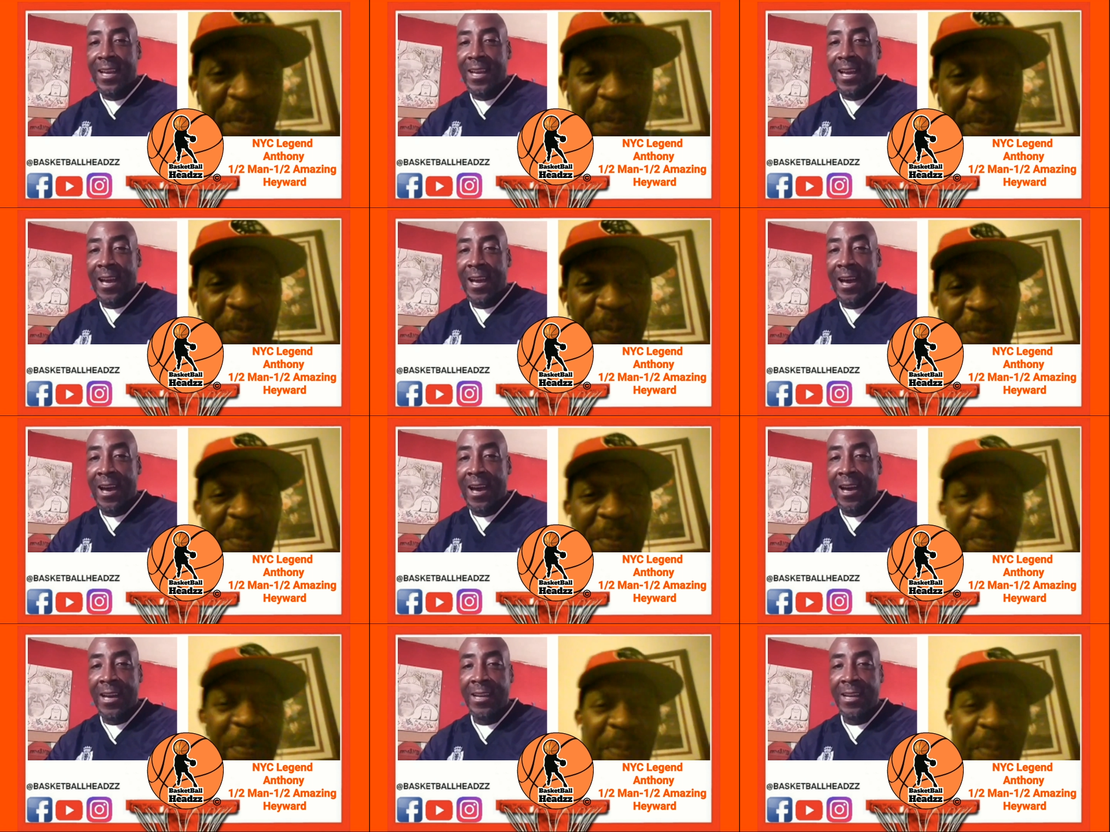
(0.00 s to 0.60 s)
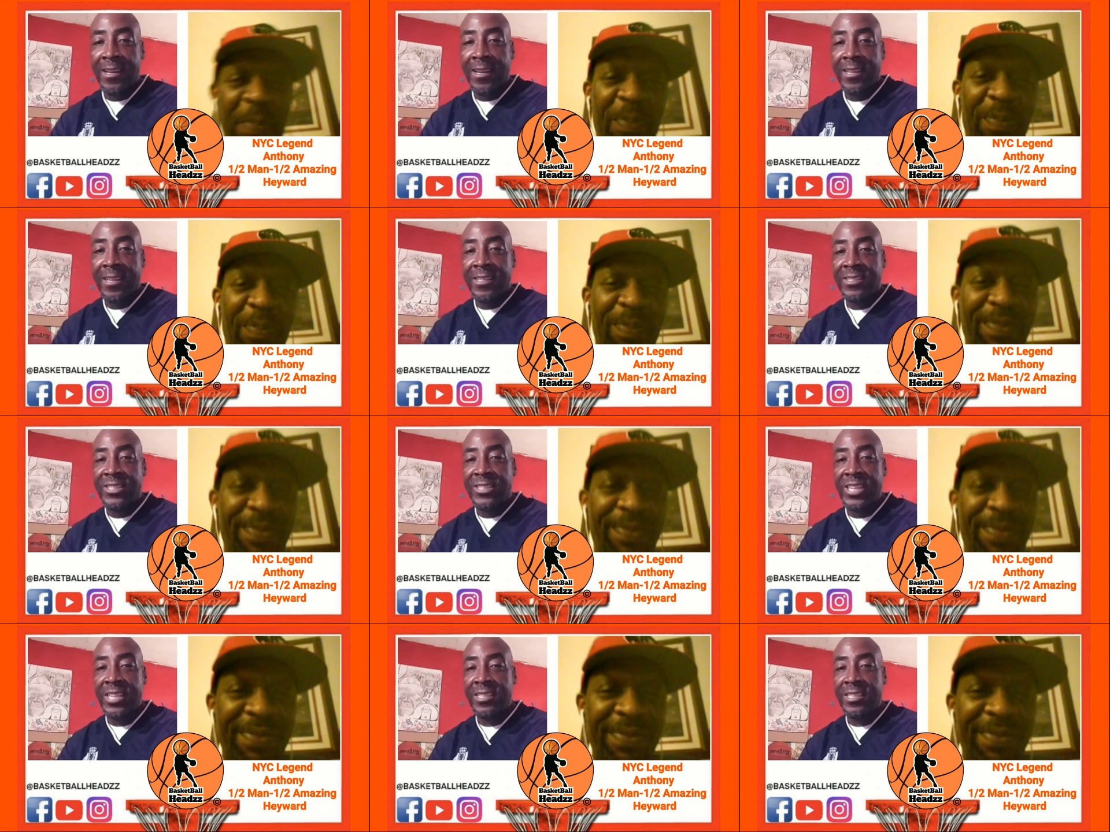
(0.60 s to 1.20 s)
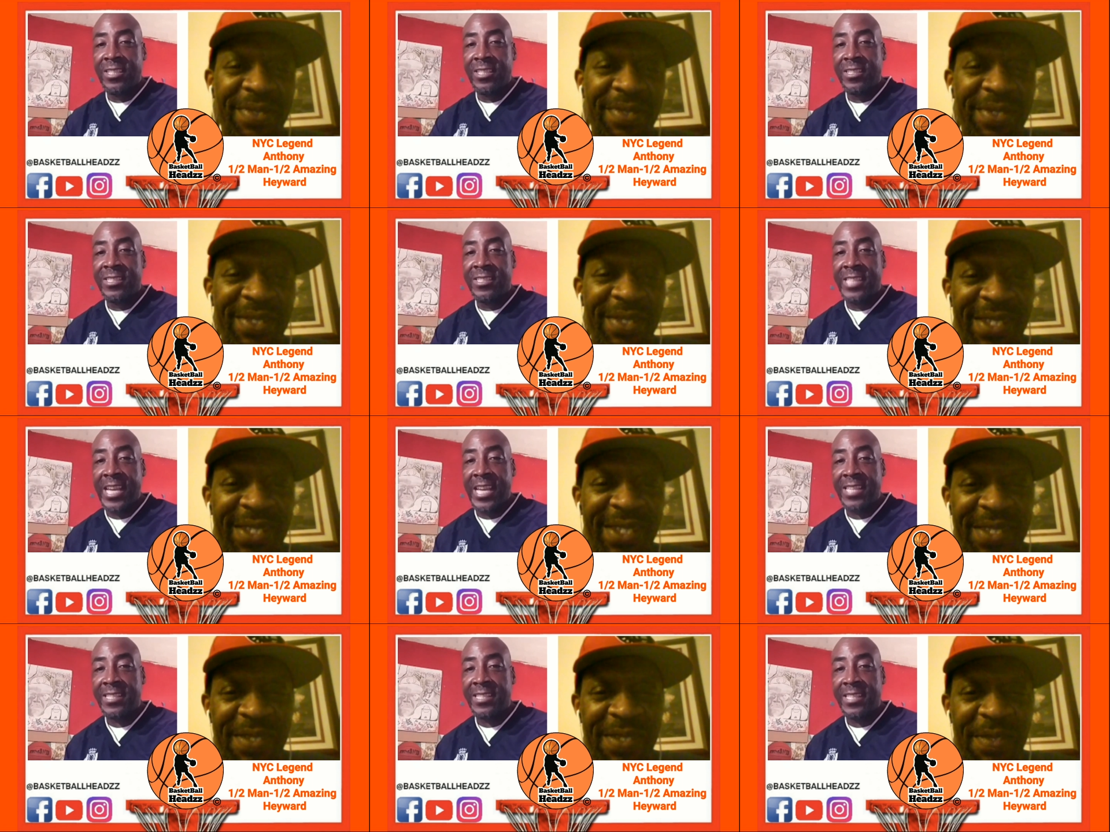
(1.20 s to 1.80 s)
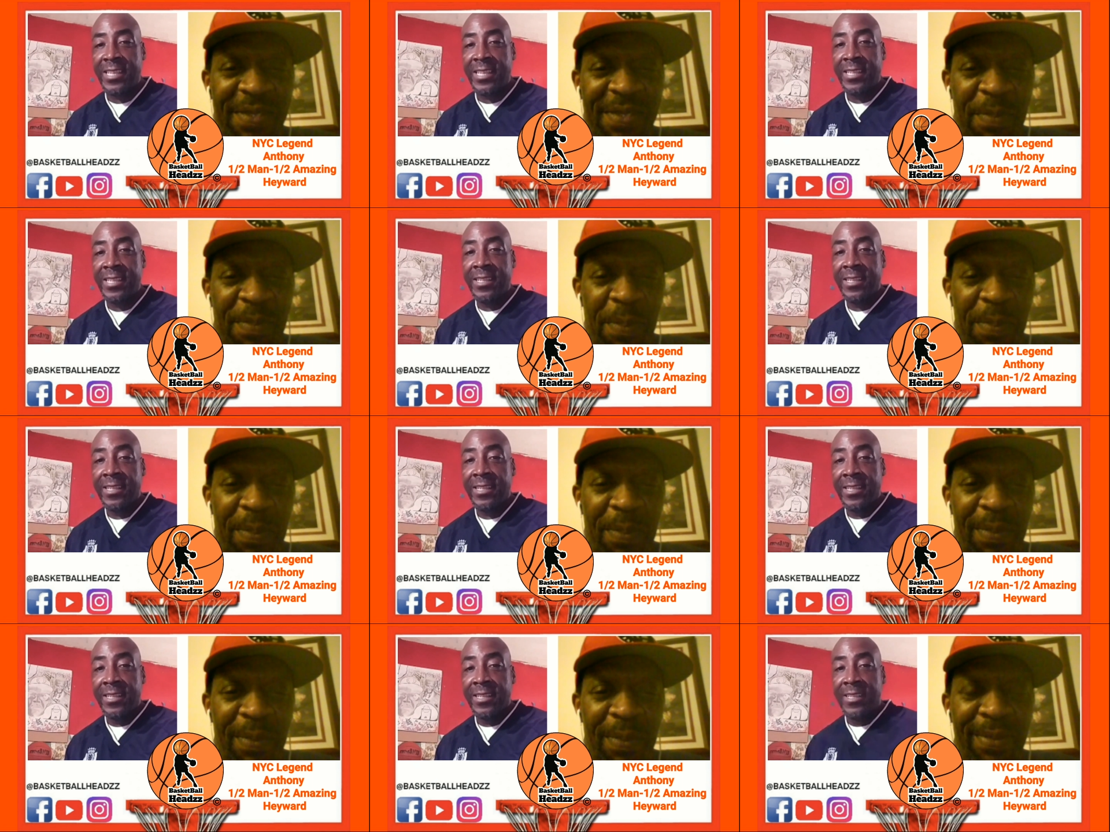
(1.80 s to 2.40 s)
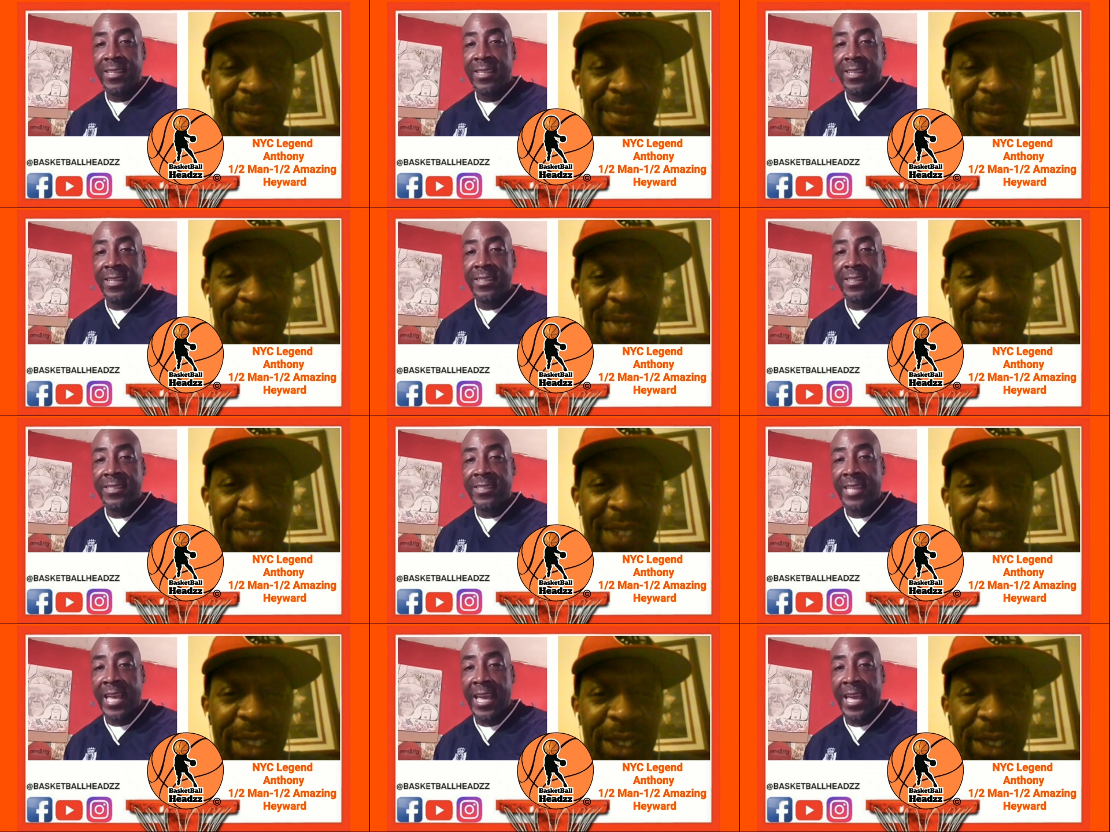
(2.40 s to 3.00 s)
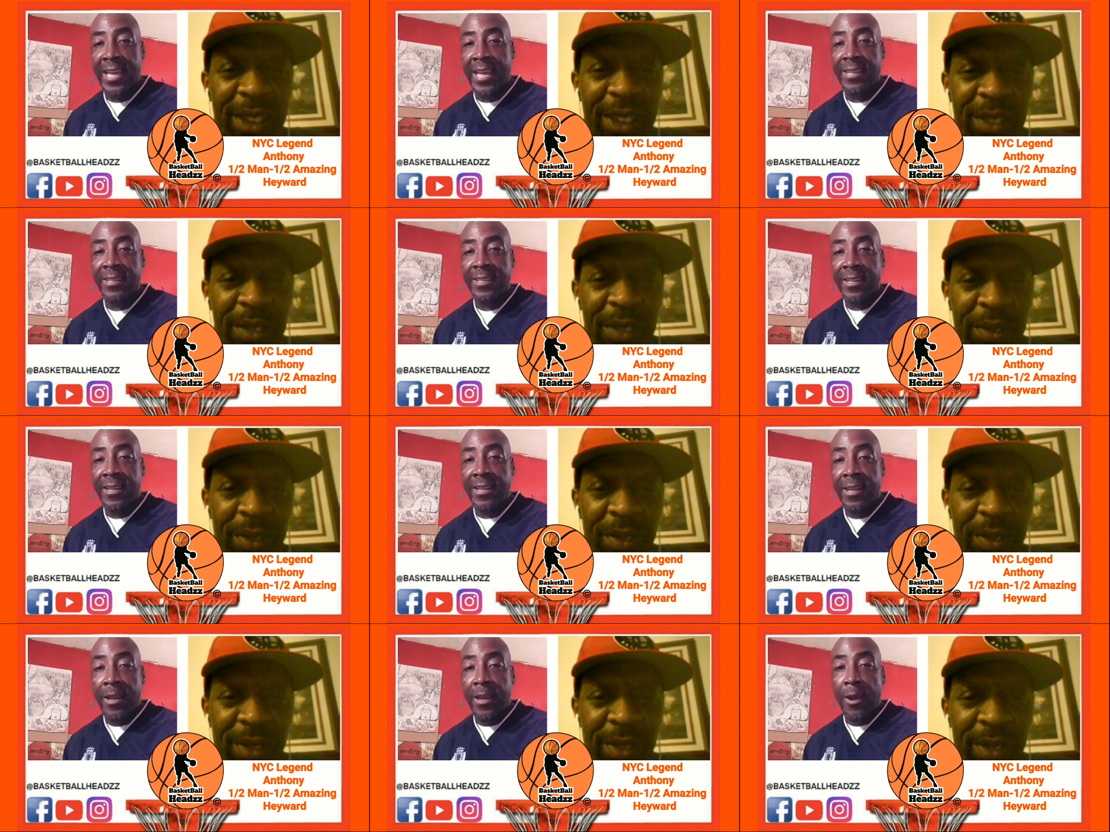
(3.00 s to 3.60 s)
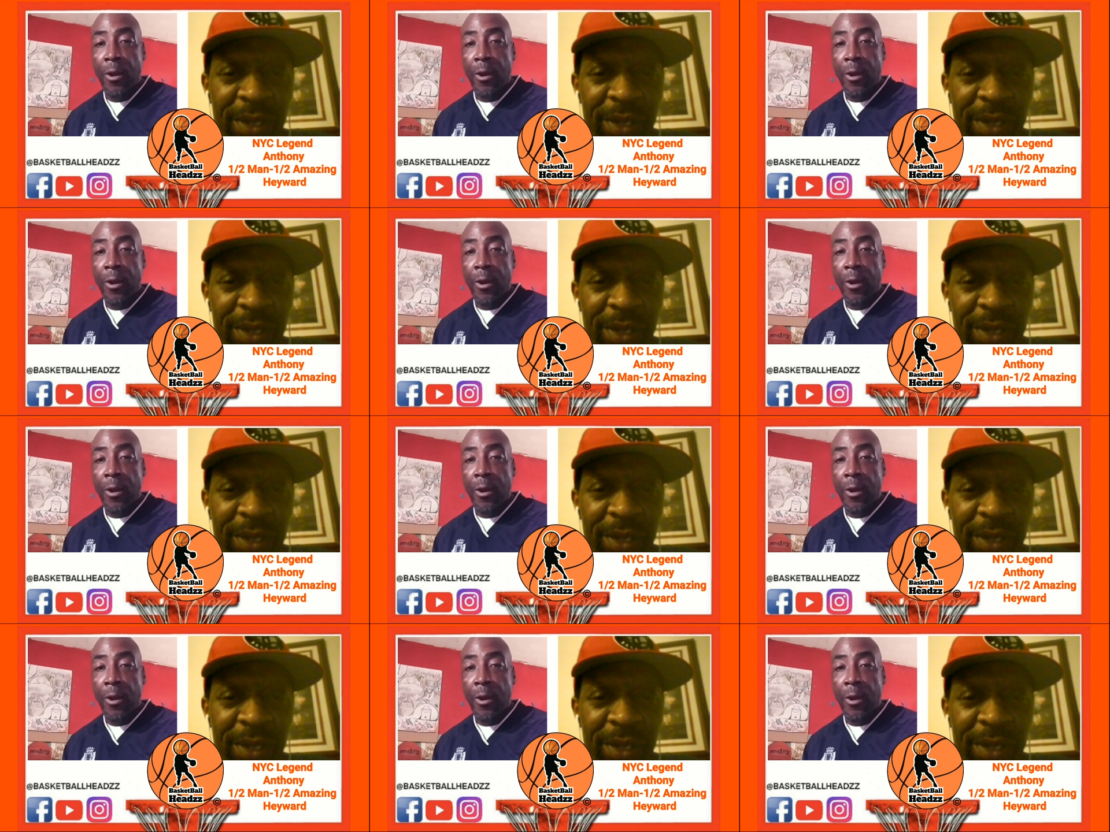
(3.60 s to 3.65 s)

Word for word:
Speaker 1: Uh, Jesus Jesse said,